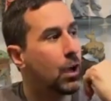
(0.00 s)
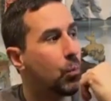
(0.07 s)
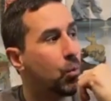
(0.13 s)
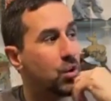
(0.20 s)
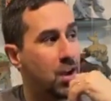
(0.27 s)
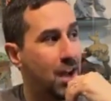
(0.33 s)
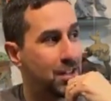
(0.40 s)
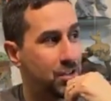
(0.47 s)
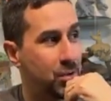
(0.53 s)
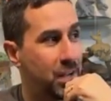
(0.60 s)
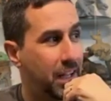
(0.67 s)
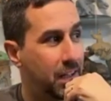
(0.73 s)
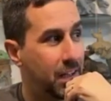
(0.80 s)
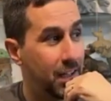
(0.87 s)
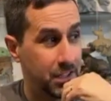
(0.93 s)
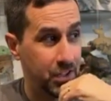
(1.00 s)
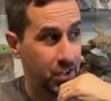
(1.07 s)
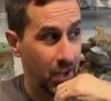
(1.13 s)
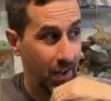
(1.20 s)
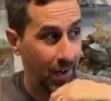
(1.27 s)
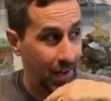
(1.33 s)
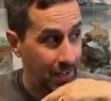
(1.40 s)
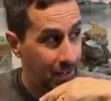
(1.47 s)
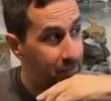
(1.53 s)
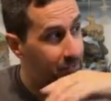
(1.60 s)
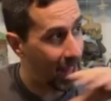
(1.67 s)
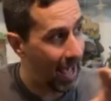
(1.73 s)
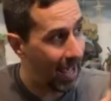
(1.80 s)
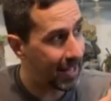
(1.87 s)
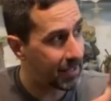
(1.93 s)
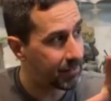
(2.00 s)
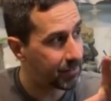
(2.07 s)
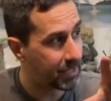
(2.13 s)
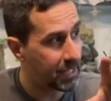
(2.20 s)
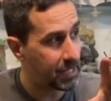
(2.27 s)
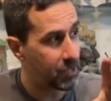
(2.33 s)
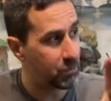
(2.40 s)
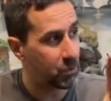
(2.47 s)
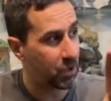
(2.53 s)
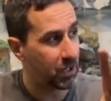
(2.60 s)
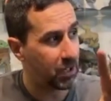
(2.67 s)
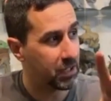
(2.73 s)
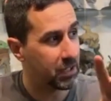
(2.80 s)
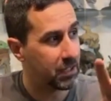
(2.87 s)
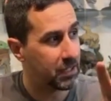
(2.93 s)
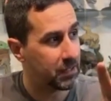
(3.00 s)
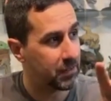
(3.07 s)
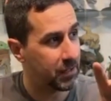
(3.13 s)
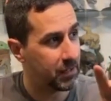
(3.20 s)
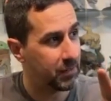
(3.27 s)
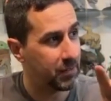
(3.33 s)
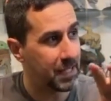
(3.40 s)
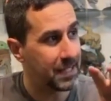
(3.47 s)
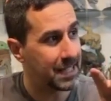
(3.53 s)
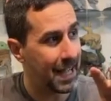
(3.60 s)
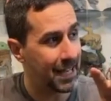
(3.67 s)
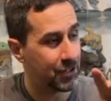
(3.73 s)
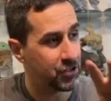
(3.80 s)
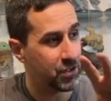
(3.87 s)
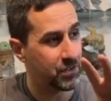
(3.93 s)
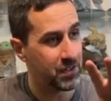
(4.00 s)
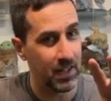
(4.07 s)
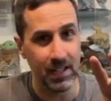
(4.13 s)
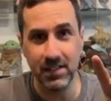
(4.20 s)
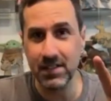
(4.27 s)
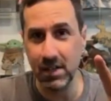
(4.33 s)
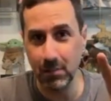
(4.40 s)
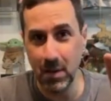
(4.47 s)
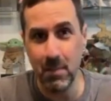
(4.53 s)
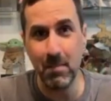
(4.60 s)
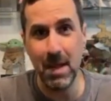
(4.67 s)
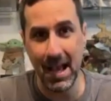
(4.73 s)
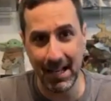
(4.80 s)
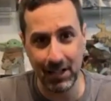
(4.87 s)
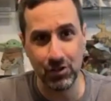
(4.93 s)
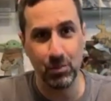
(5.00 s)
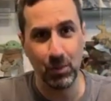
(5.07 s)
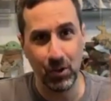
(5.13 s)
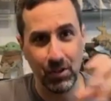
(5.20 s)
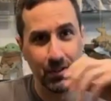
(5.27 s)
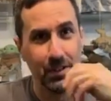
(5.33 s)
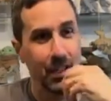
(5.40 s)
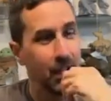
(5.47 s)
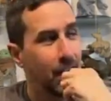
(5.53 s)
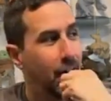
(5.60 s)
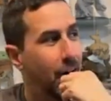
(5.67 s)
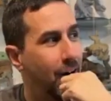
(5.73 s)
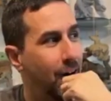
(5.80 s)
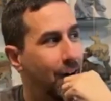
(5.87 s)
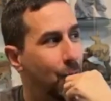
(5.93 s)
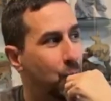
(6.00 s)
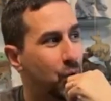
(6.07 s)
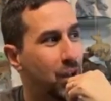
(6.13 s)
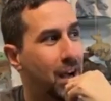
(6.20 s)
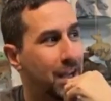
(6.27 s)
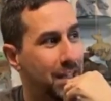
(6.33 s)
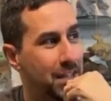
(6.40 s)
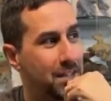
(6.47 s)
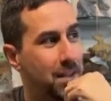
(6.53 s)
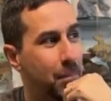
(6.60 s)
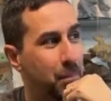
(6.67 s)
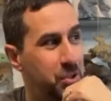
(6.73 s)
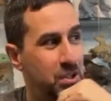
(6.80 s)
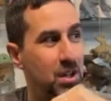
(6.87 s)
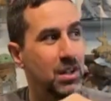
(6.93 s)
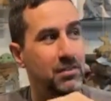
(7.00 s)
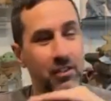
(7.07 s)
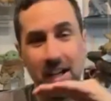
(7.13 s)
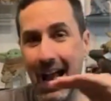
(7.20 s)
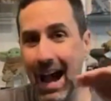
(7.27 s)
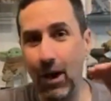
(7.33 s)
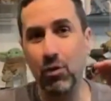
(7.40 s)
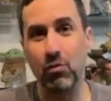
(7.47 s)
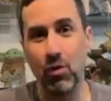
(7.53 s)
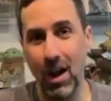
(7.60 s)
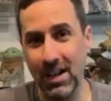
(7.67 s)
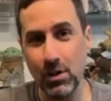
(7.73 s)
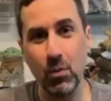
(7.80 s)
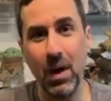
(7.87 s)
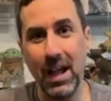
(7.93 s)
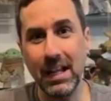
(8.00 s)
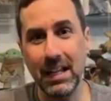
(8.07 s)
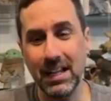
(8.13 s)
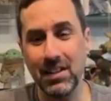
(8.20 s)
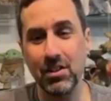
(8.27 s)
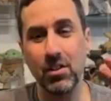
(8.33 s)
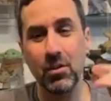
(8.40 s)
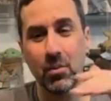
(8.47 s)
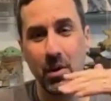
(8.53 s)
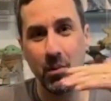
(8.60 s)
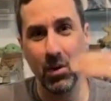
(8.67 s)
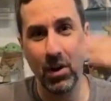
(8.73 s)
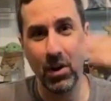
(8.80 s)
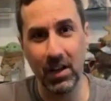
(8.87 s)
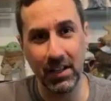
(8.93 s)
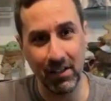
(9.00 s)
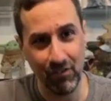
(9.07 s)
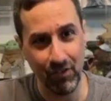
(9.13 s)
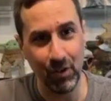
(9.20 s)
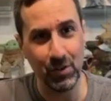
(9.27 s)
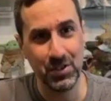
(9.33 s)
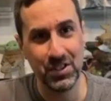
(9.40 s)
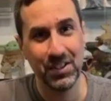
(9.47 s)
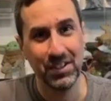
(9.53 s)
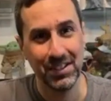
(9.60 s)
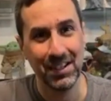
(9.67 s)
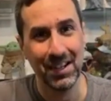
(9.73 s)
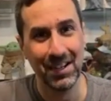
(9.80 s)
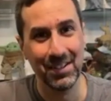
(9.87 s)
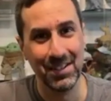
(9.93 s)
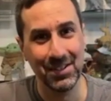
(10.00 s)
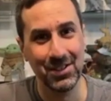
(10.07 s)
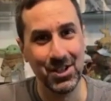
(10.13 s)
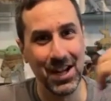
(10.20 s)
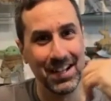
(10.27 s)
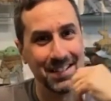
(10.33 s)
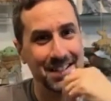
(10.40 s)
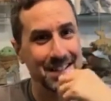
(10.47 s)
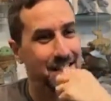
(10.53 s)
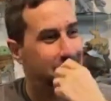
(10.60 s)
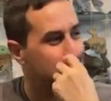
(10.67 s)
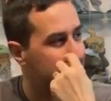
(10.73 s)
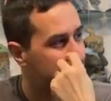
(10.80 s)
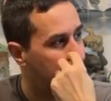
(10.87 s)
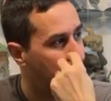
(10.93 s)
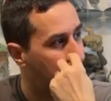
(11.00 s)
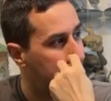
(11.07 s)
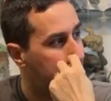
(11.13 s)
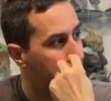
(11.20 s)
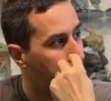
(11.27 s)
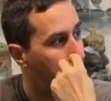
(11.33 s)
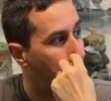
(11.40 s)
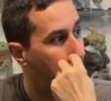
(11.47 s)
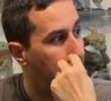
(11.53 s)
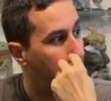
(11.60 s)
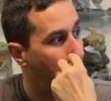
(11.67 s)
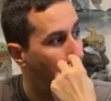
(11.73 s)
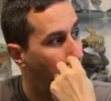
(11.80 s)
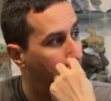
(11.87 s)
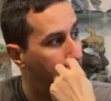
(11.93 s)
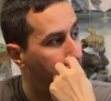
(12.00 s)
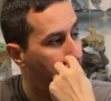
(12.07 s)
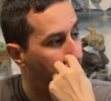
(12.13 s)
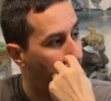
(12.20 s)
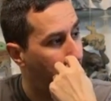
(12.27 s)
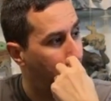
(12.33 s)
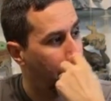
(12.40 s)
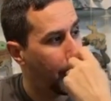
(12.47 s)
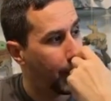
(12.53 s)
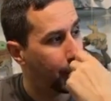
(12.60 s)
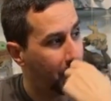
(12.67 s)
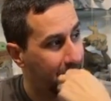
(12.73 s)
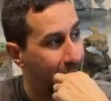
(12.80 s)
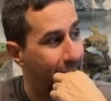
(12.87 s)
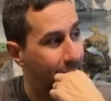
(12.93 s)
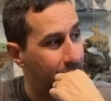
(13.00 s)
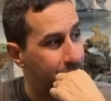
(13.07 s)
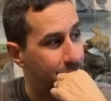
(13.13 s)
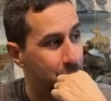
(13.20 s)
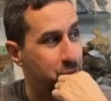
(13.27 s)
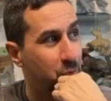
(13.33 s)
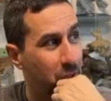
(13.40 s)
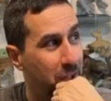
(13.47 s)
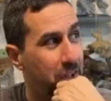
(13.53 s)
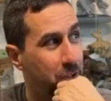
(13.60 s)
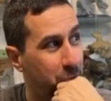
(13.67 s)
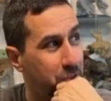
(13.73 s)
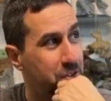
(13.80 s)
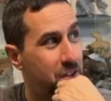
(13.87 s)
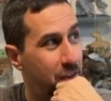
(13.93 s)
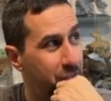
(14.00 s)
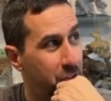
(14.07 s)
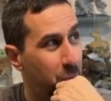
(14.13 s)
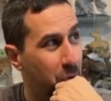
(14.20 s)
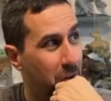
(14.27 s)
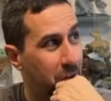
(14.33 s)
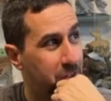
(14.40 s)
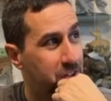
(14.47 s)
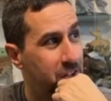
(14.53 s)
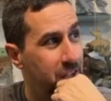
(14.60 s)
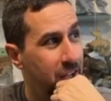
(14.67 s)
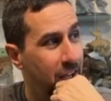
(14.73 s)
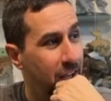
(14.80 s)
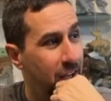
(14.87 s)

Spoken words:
We're not doing a ton of that. The Indiana Jones line is gonna be manageable. We're not gonna dump a ton of it out right away either. We want to give folks a chance to get it, but yeah, there's really cool stuff in the works,